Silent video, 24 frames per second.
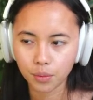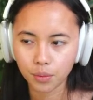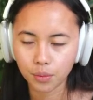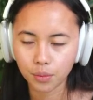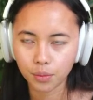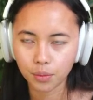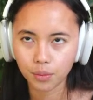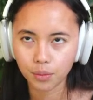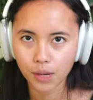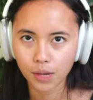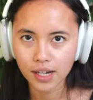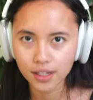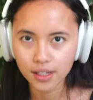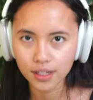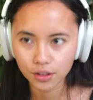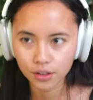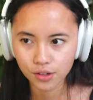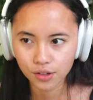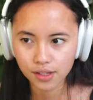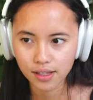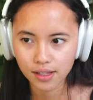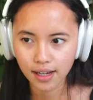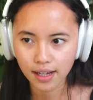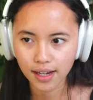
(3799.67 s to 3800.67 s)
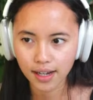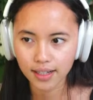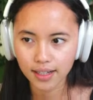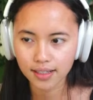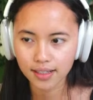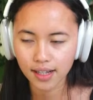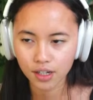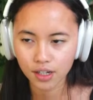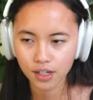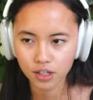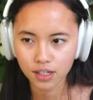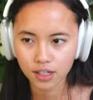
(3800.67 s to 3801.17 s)
when it does that,
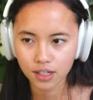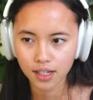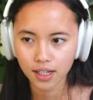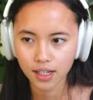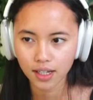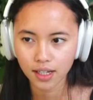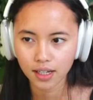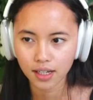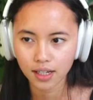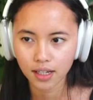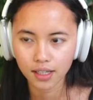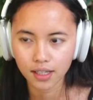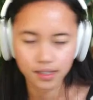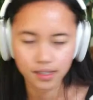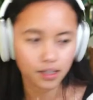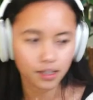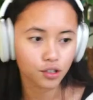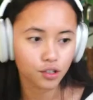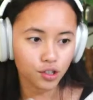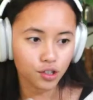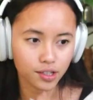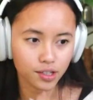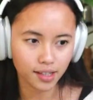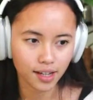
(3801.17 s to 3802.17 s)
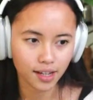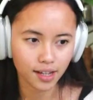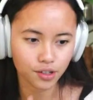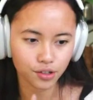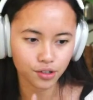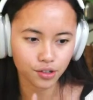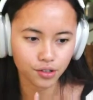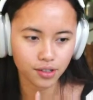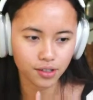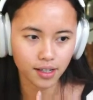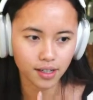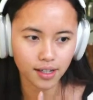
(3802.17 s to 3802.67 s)
it just
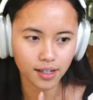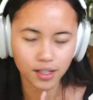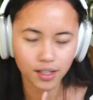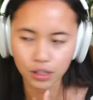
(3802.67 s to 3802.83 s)
schedules it.